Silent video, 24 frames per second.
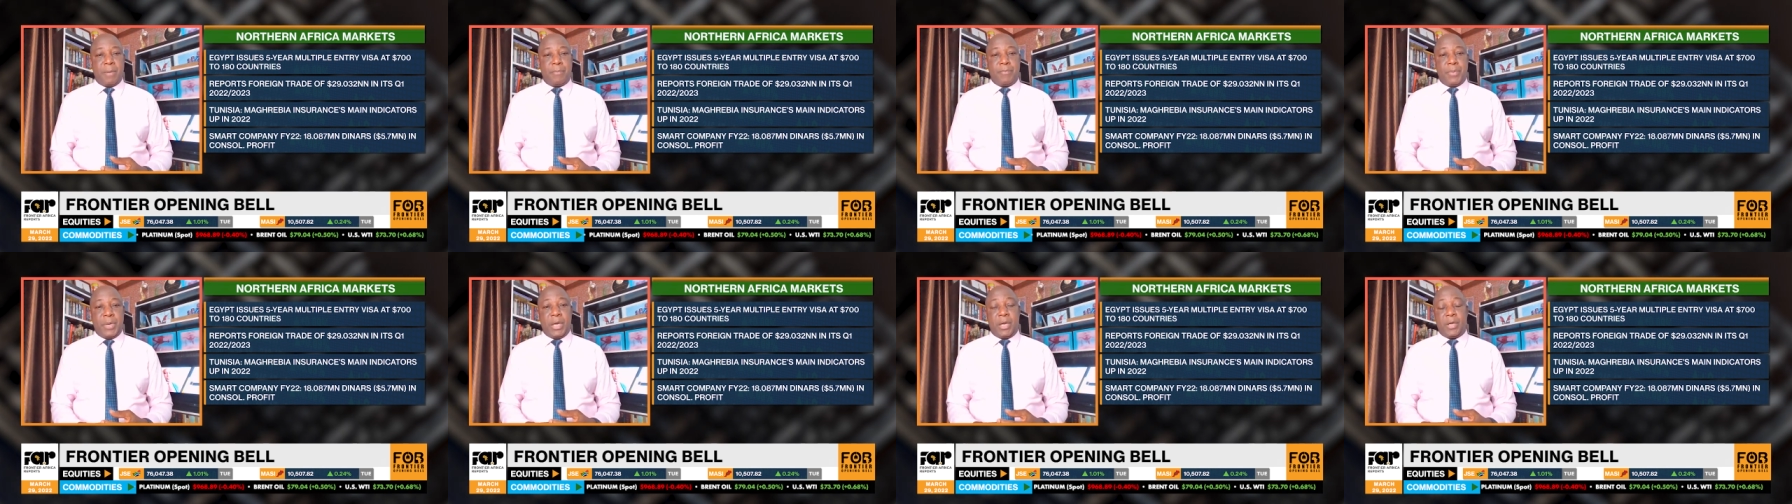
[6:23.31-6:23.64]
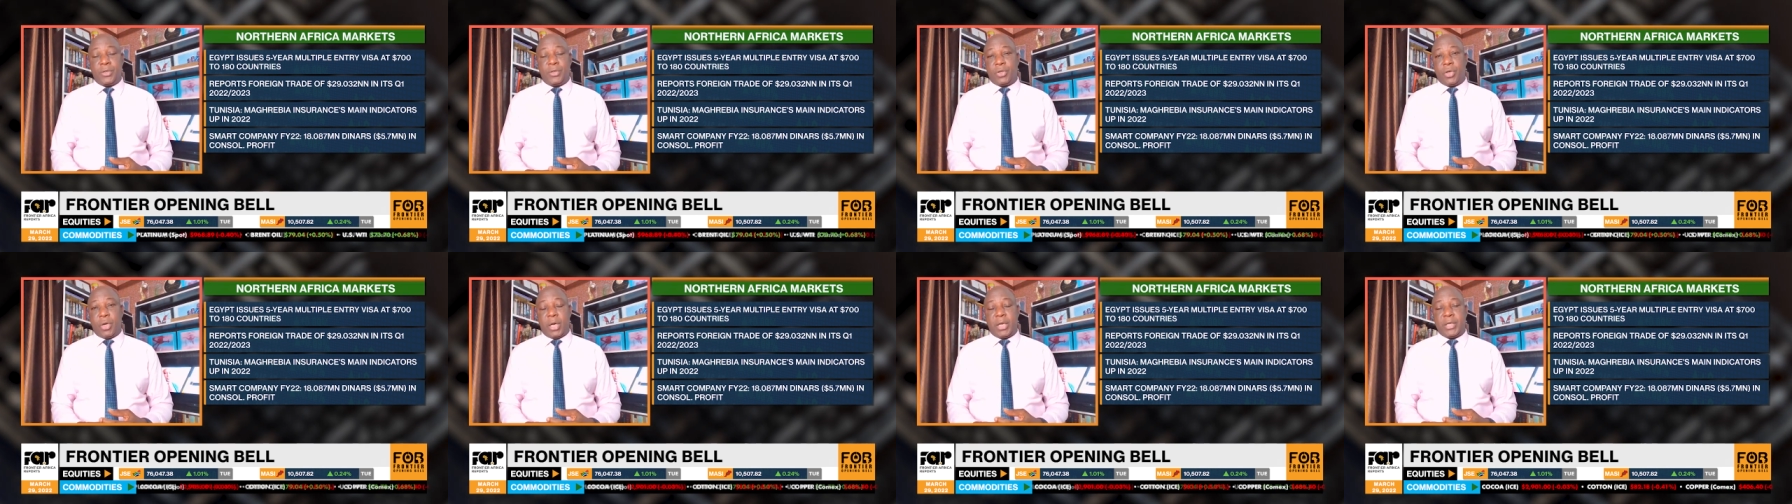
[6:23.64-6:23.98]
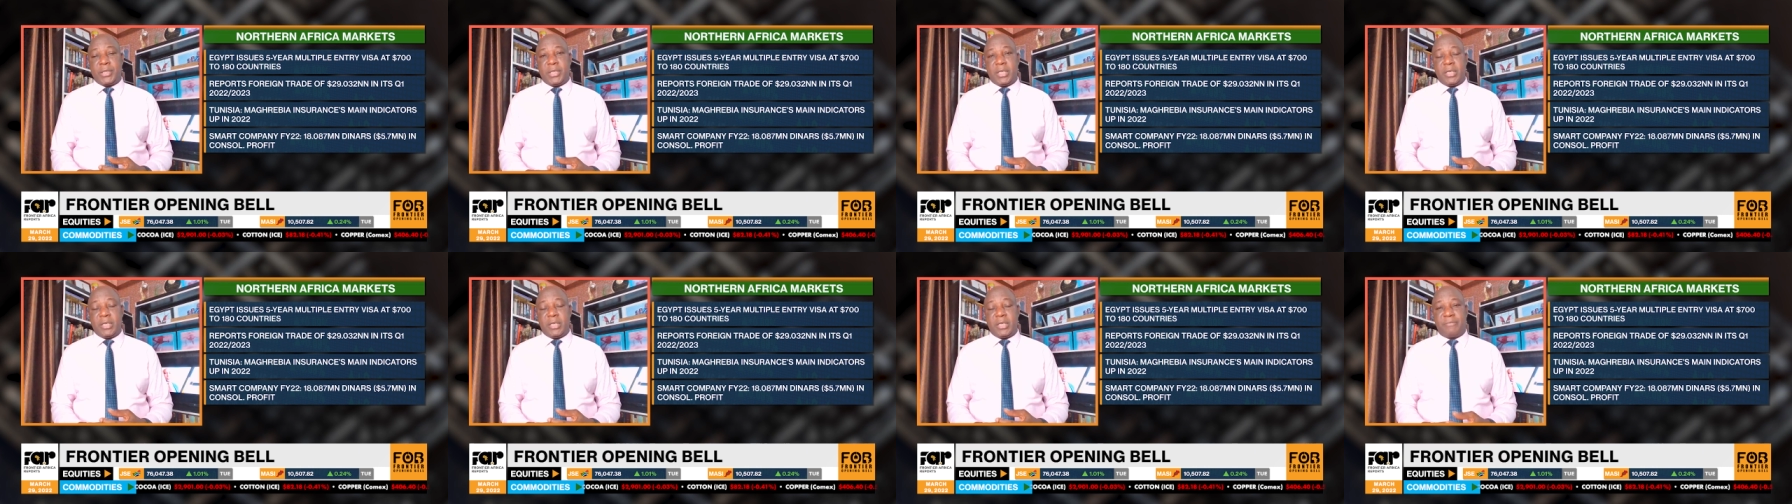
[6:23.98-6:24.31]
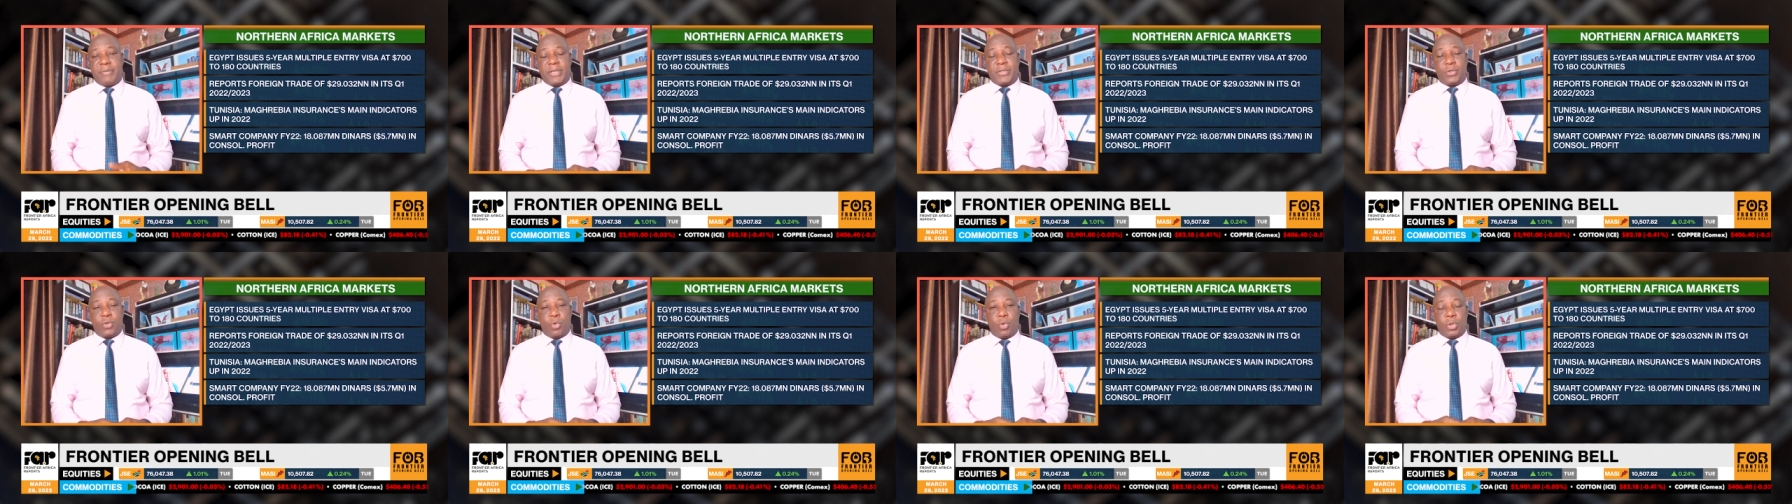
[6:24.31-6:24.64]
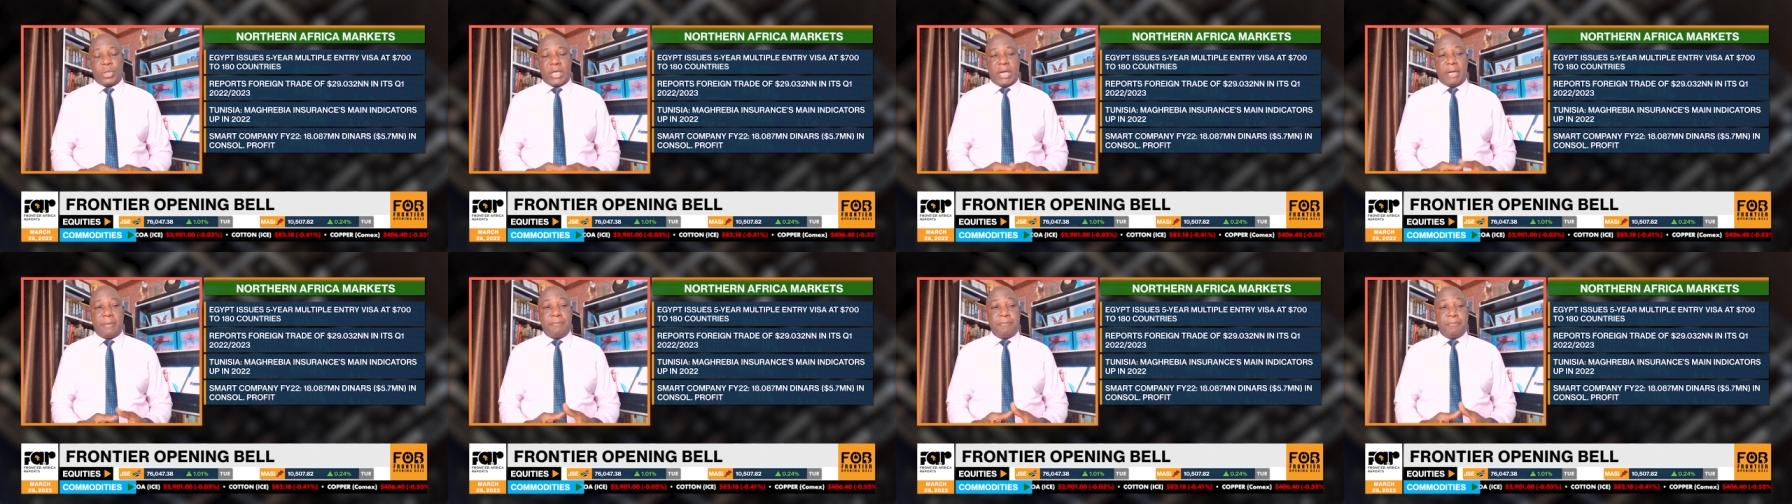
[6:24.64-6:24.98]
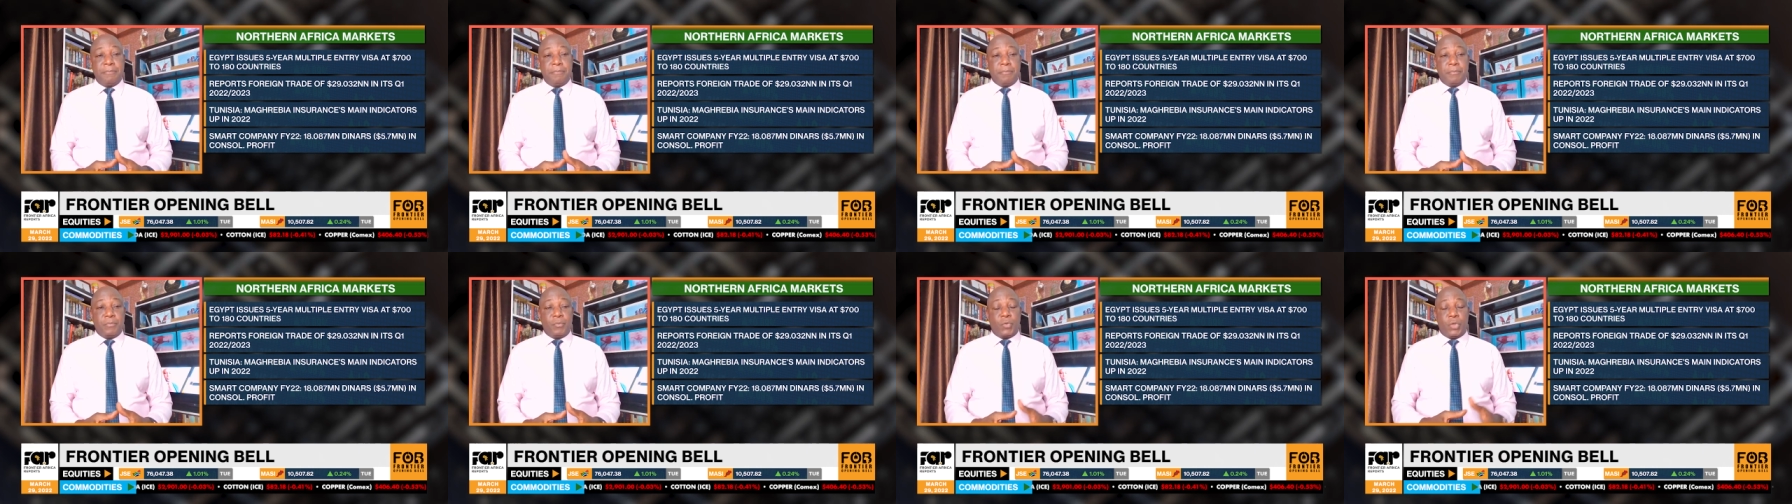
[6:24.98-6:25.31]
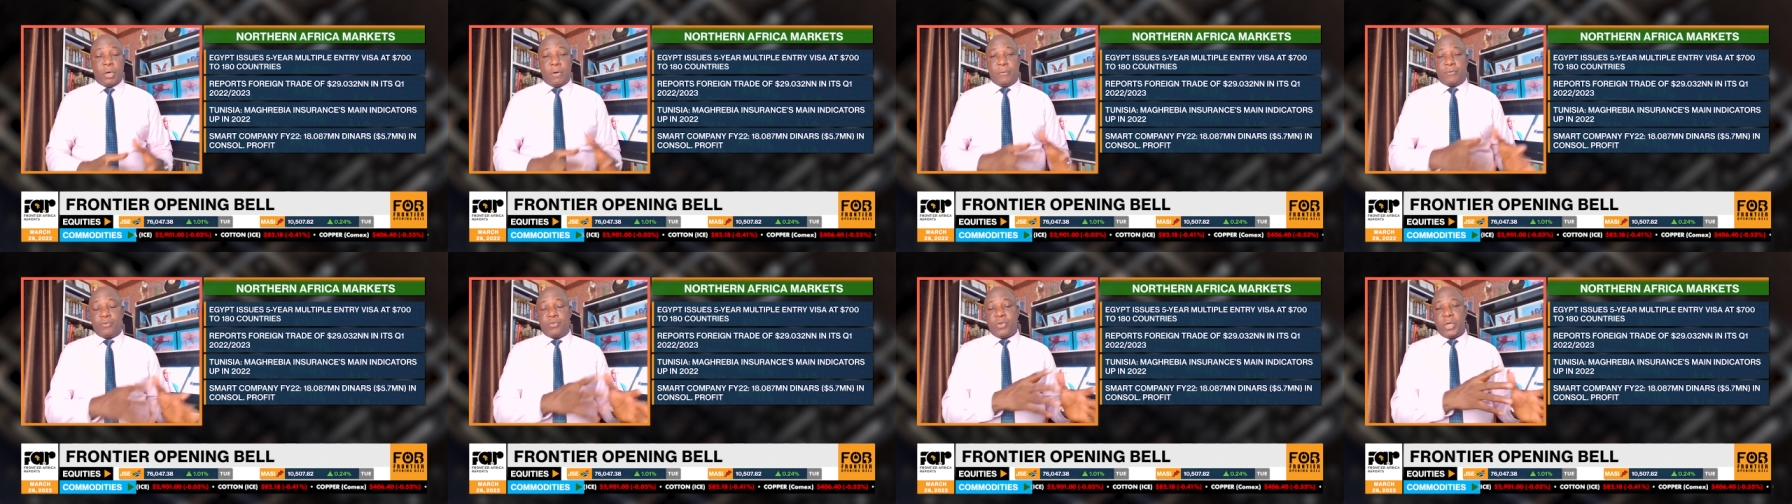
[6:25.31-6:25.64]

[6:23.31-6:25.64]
billion in its first quarter of